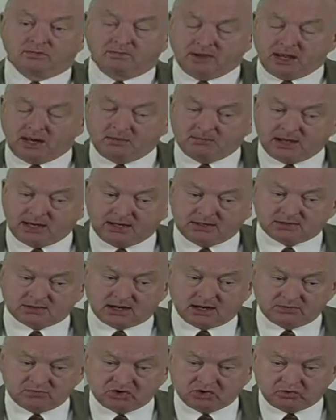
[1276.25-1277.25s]
Many, many
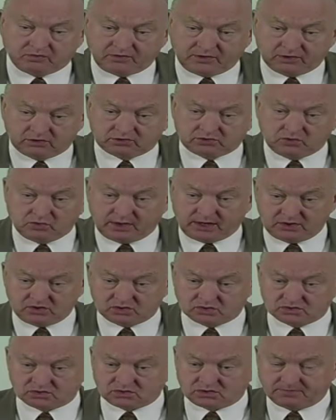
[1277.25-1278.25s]
times you'll feel 2
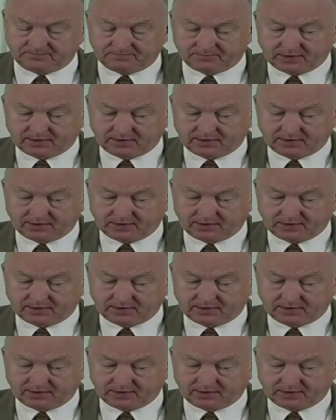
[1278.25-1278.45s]
ages.